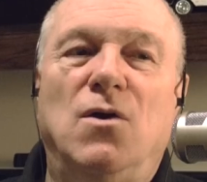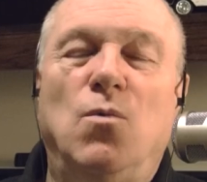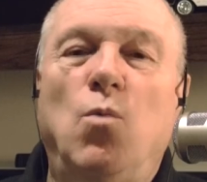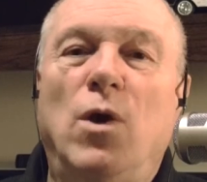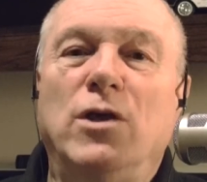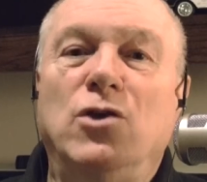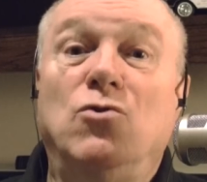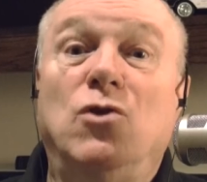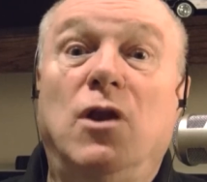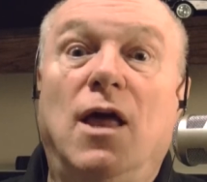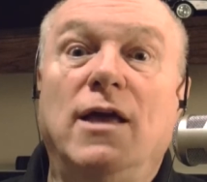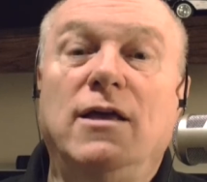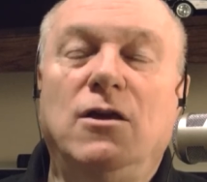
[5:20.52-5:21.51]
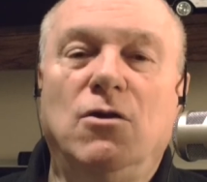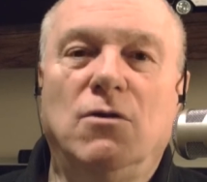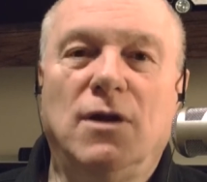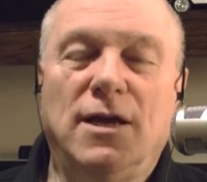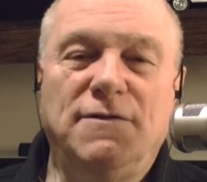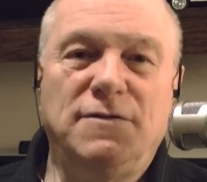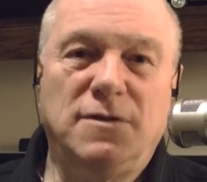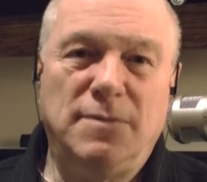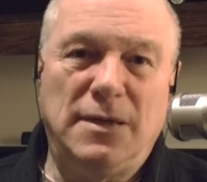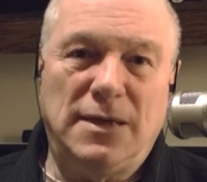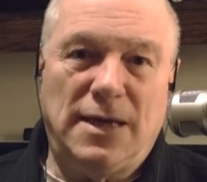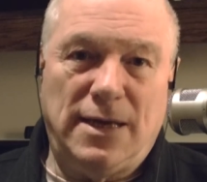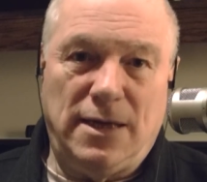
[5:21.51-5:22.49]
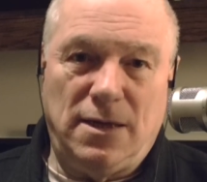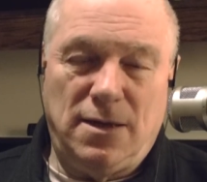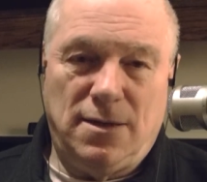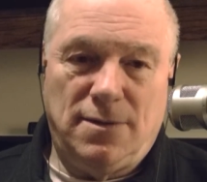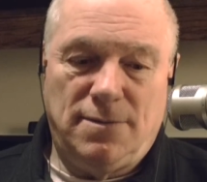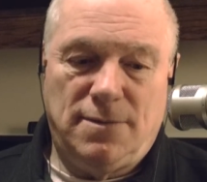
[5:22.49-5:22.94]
what you'd like your life to be like,